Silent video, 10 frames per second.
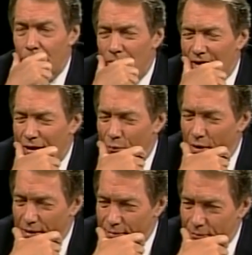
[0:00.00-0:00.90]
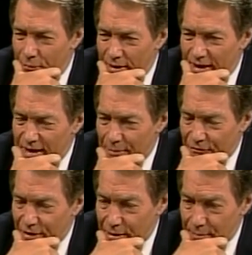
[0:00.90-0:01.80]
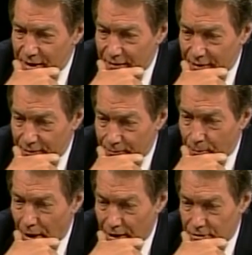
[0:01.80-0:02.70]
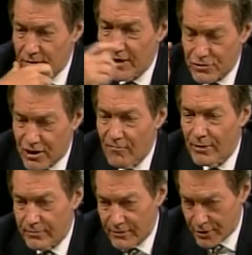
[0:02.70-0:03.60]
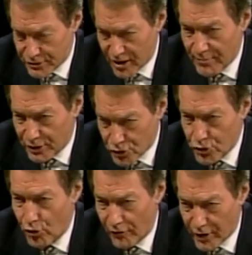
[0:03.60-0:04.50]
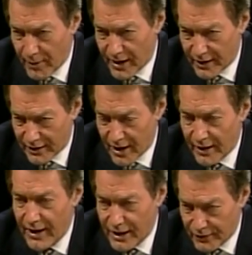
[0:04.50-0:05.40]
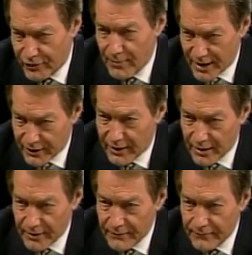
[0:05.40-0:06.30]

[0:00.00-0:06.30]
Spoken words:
Meaning what? Economic freedom meaning that the market, there's government control of the economy, a kind of command economy.